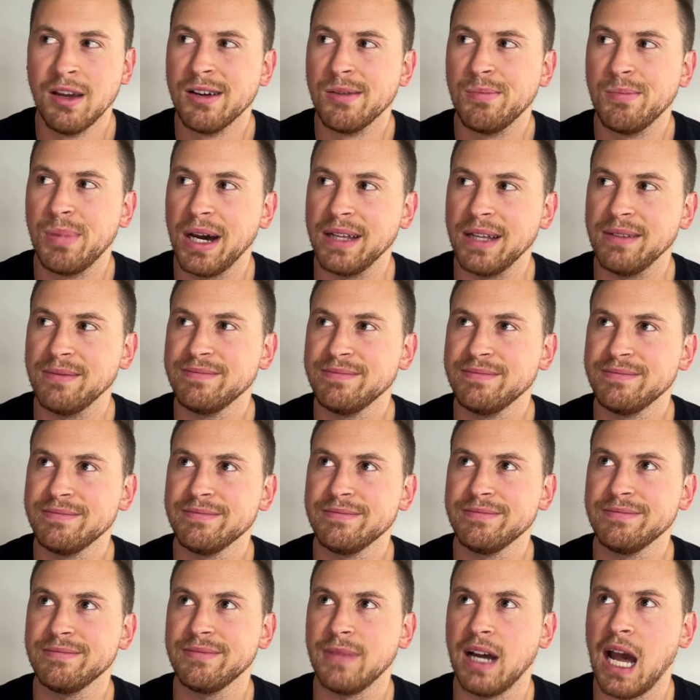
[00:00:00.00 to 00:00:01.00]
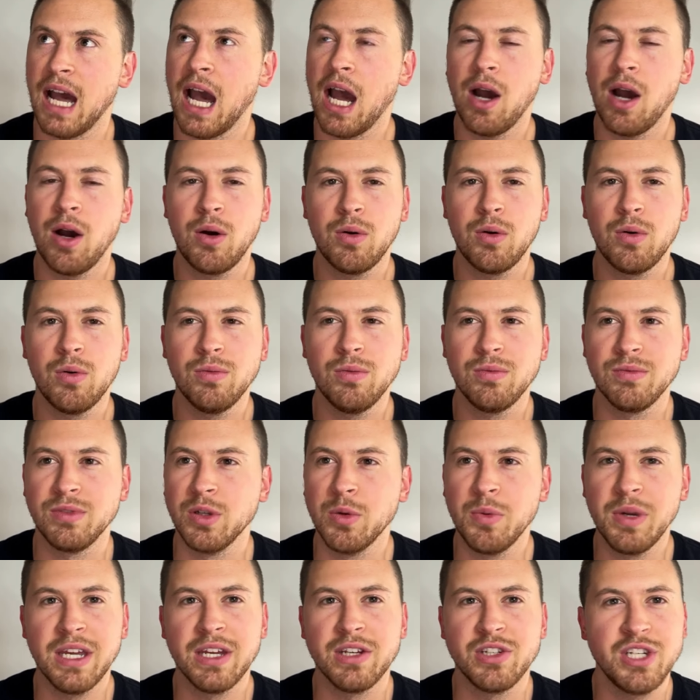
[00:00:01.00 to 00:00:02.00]
But how do
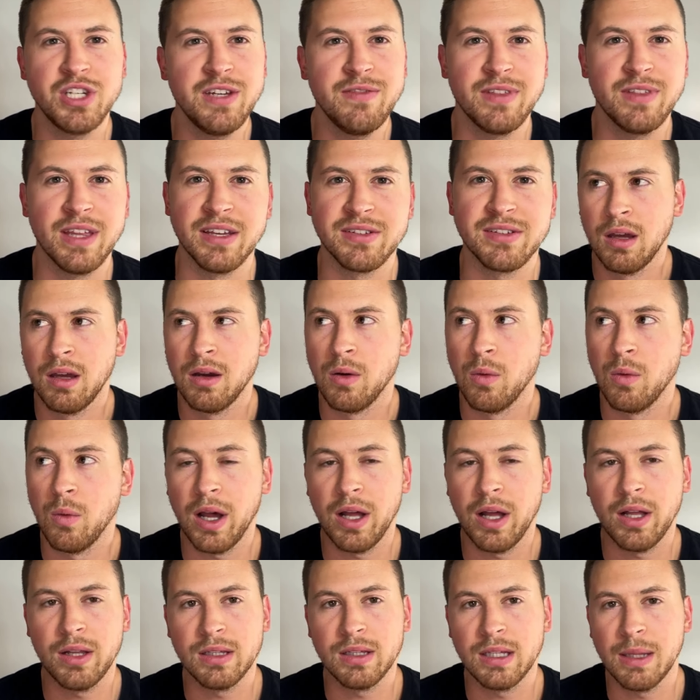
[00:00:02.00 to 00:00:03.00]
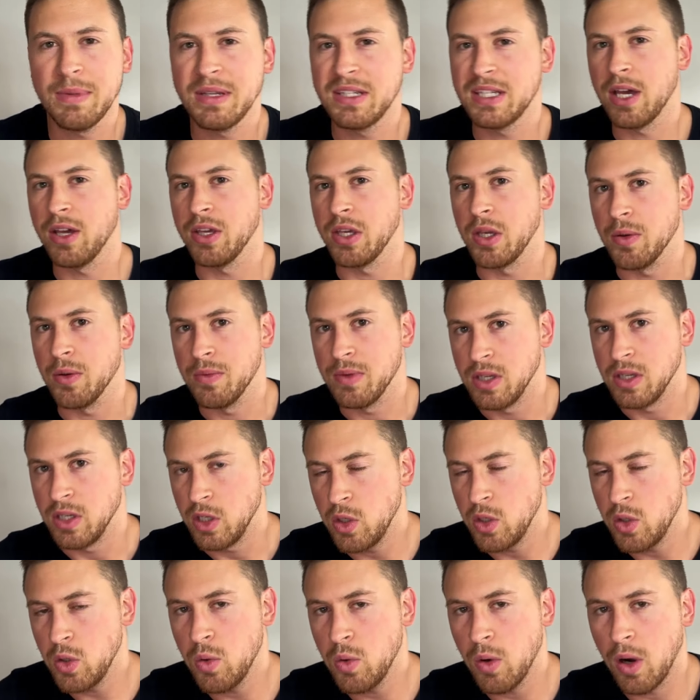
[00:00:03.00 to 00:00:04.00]
we achieve this? Well, let me tell you,
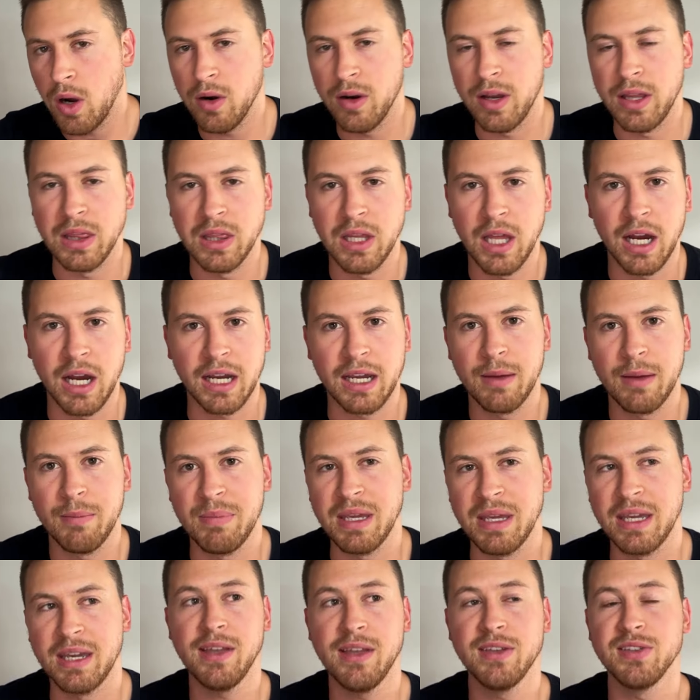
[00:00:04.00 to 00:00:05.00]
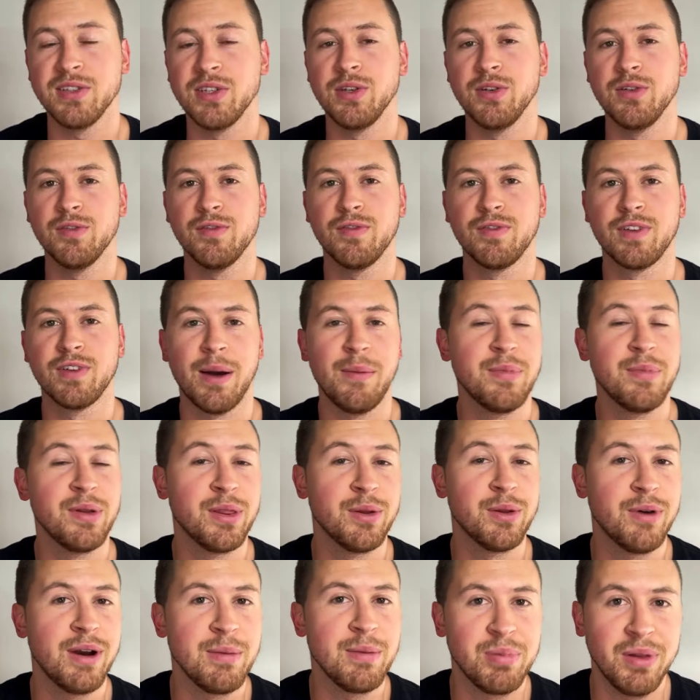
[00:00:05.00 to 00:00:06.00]
you are in luck because you've come to the
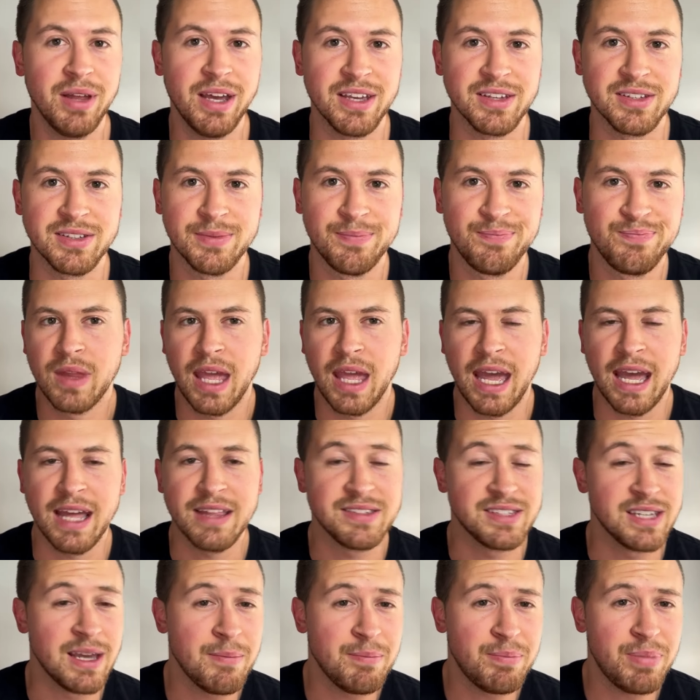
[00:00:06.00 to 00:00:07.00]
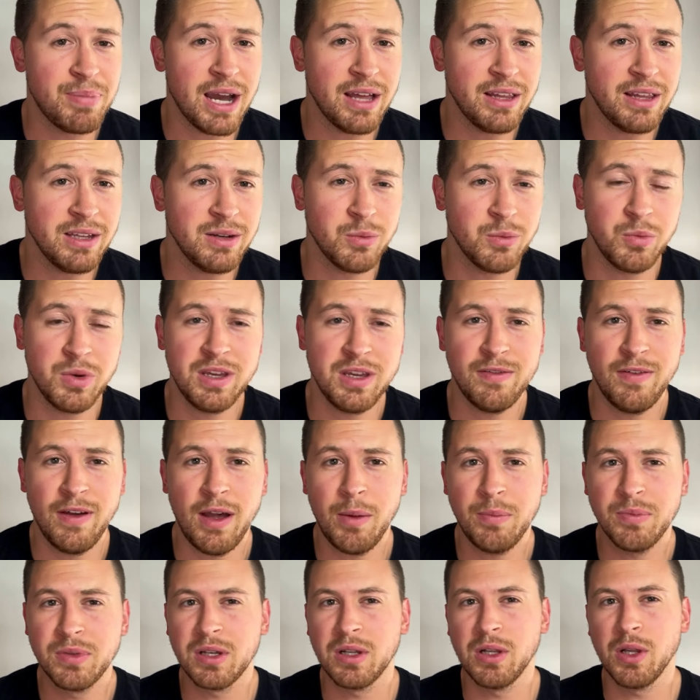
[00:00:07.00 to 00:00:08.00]
right place. At ZenPilot, we've
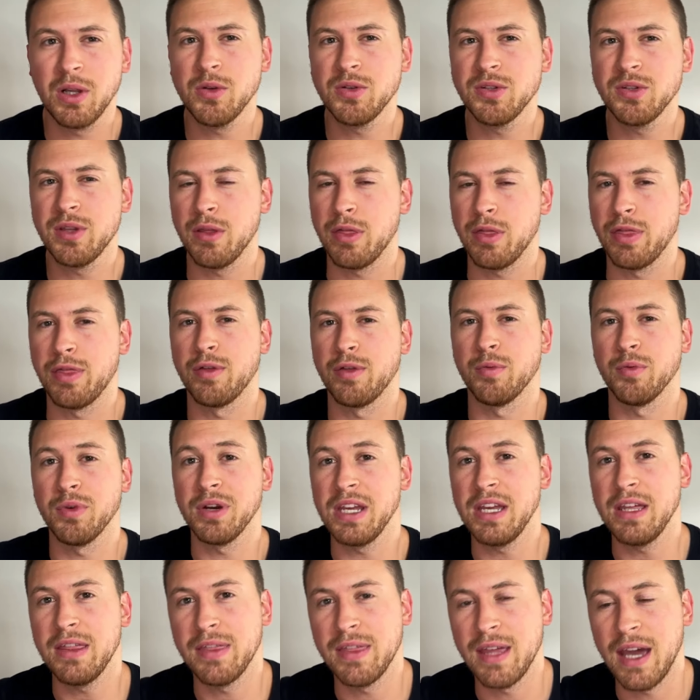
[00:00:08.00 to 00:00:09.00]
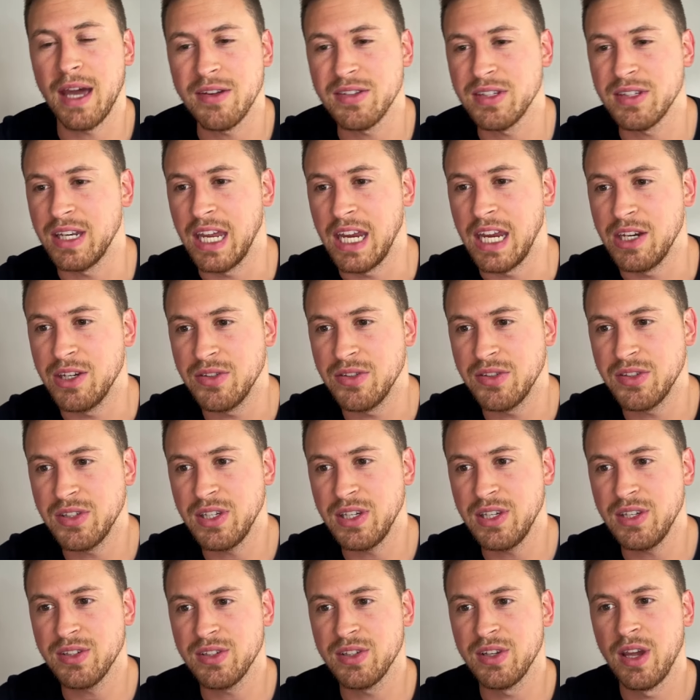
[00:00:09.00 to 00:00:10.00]
helped close to 3,000
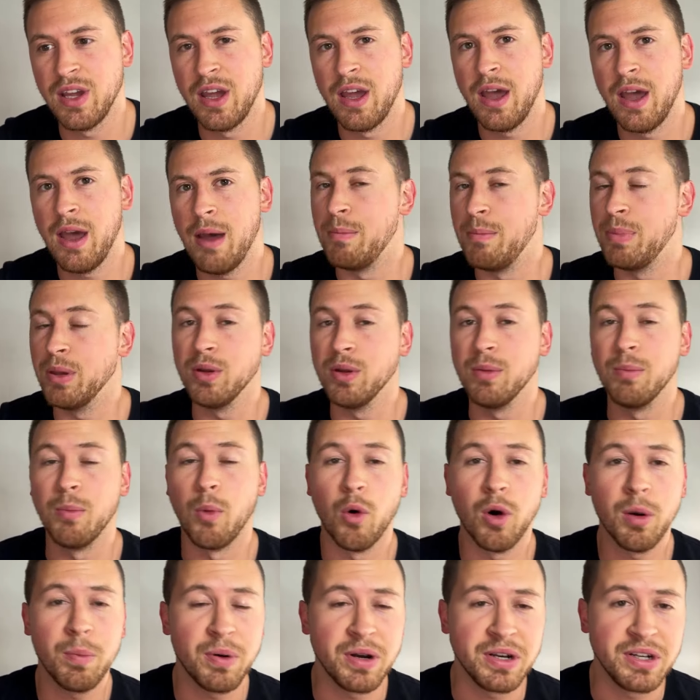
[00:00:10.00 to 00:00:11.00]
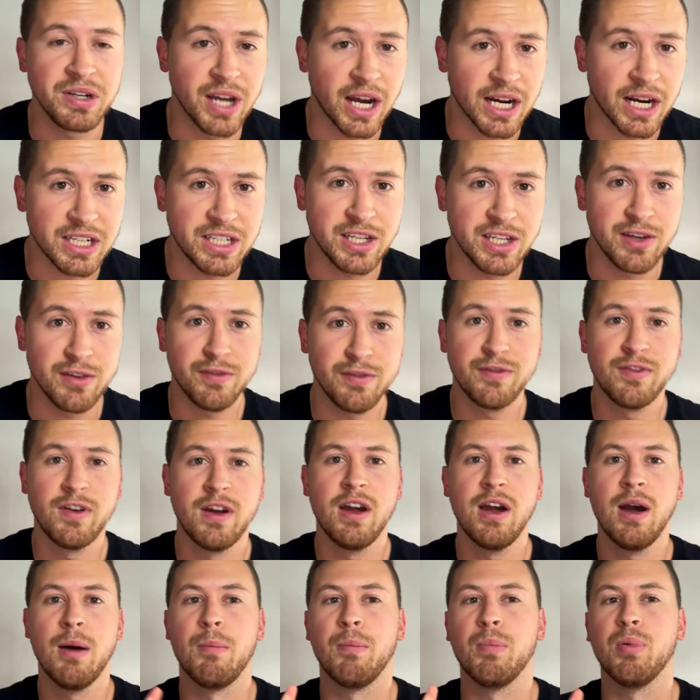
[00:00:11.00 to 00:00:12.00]
agencies build more productive,
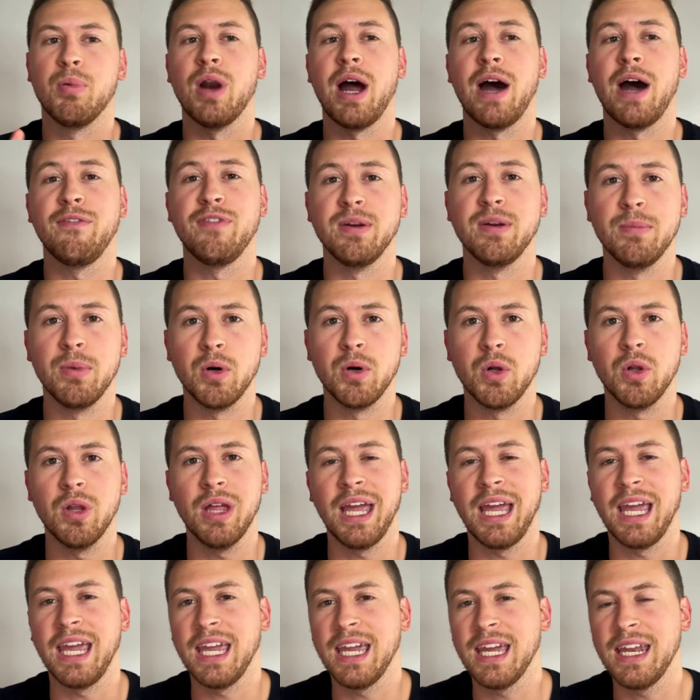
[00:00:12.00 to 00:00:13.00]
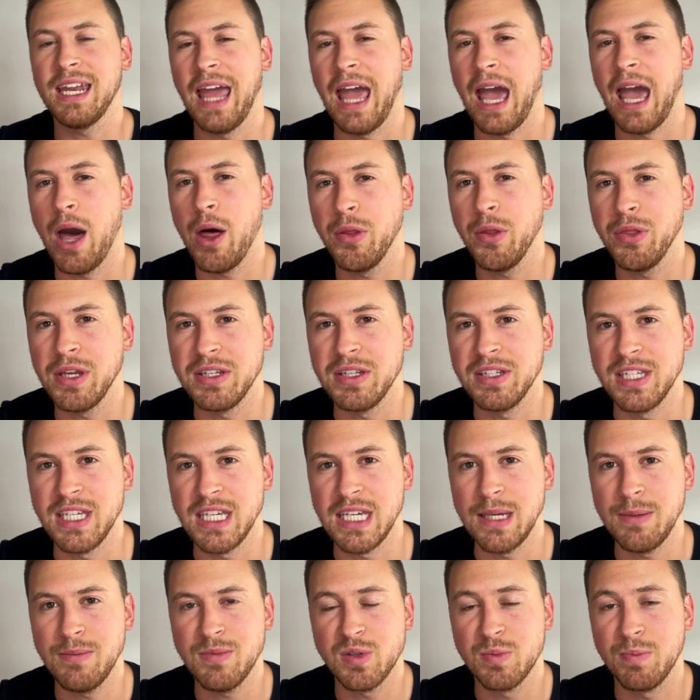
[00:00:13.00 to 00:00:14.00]
profitable, and healthy
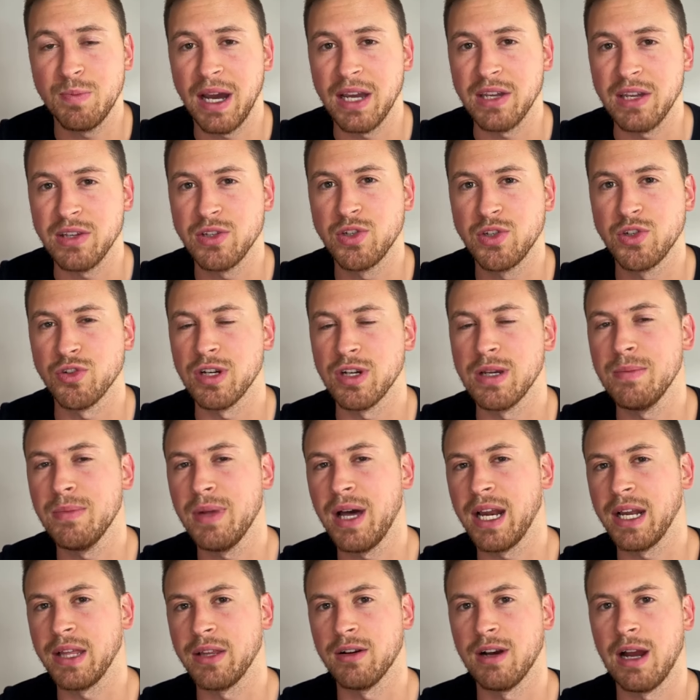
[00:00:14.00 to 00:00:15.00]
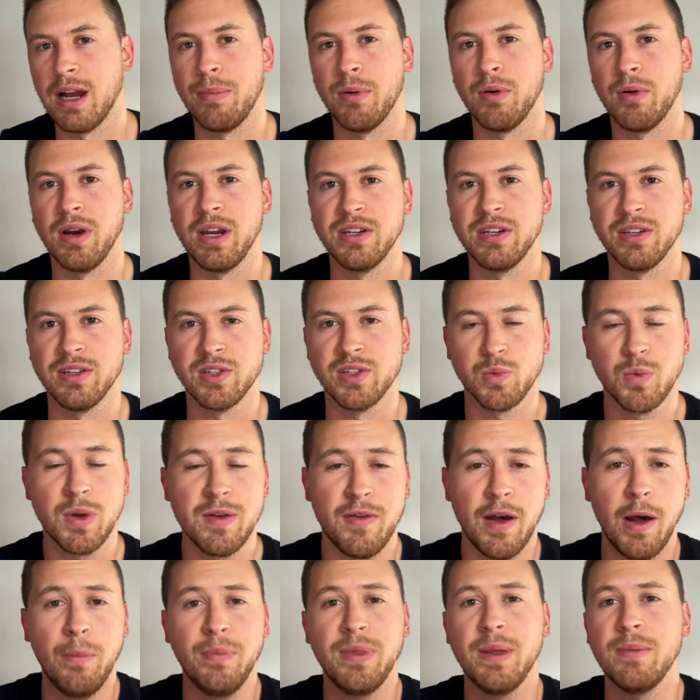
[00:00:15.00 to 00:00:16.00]
teams by streamlining their operations. We've
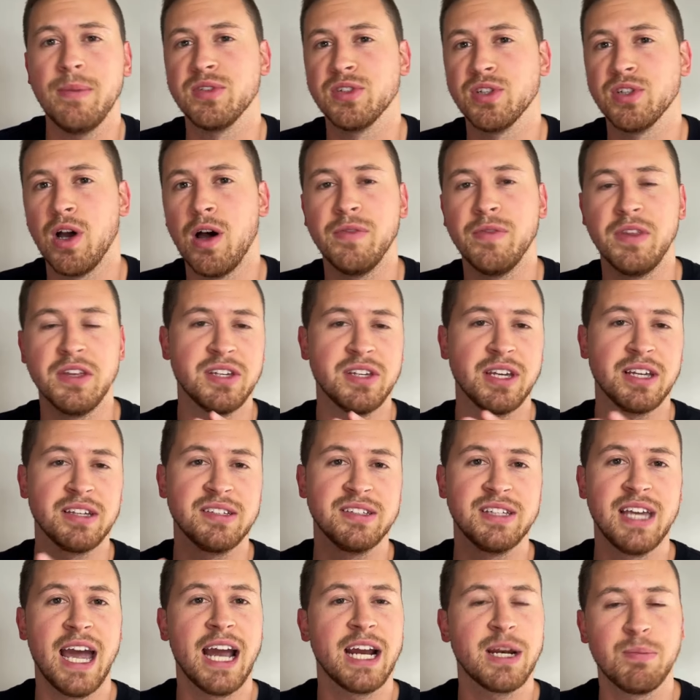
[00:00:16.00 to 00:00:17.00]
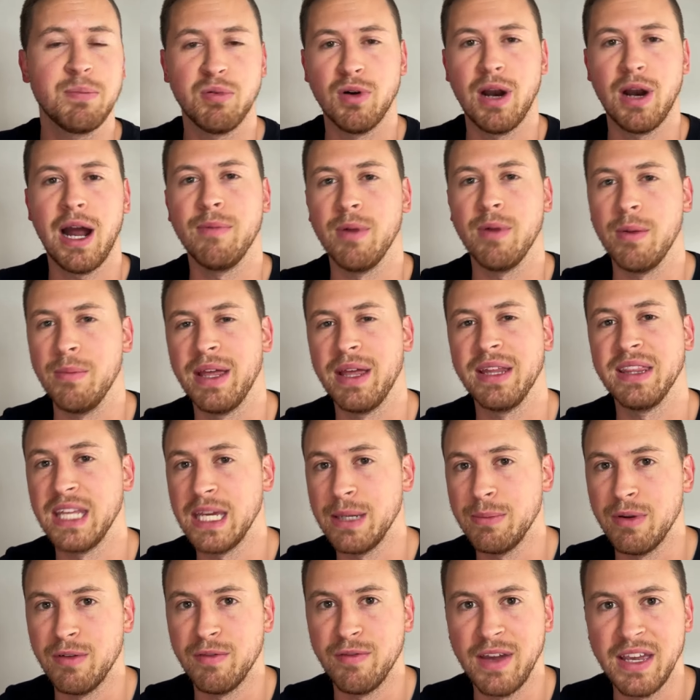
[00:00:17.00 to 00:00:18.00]
helped them solve this exact problem that they've
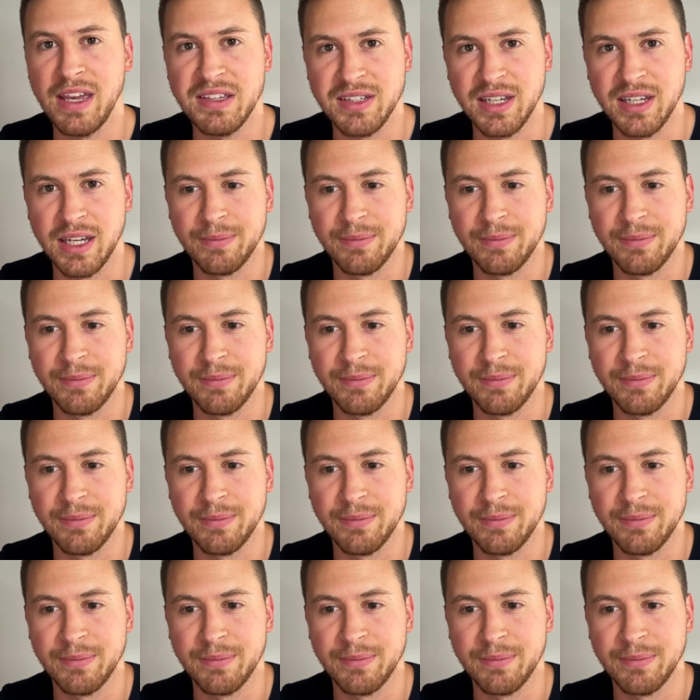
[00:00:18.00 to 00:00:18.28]
been facing.